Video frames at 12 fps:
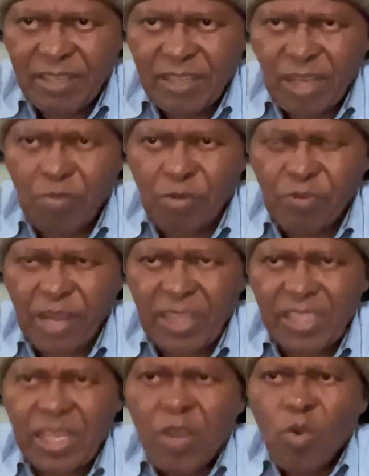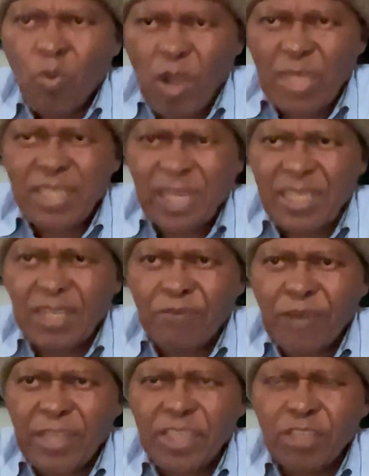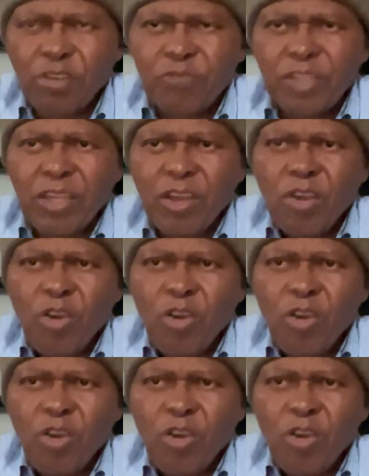They'll be flexed. Once there's a flexion of the